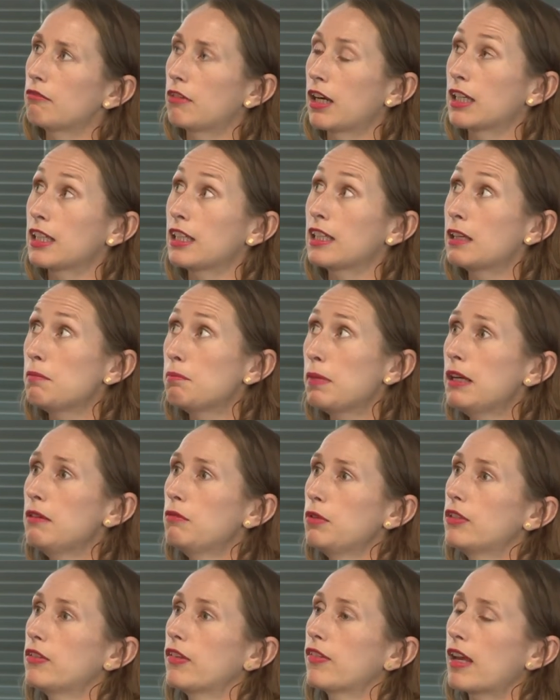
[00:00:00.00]

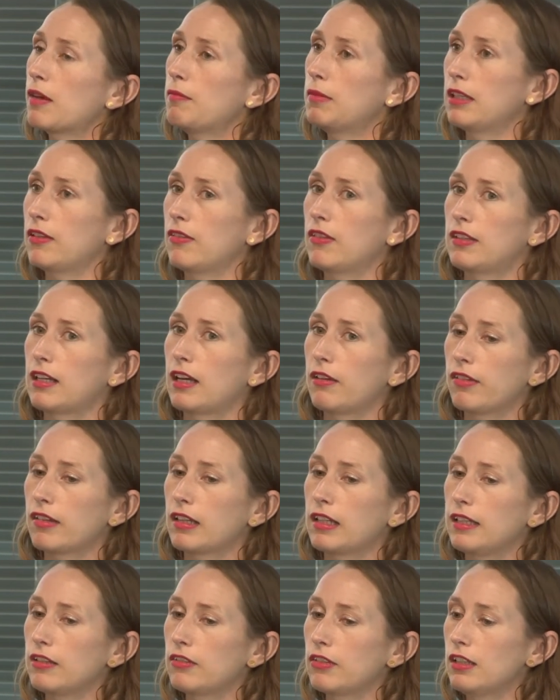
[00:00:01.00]
Rangi which has come into the Dowse
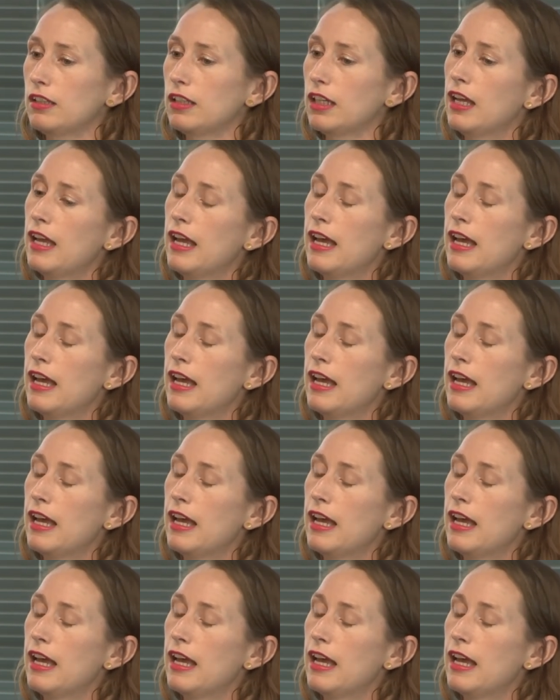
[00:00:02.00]
collection.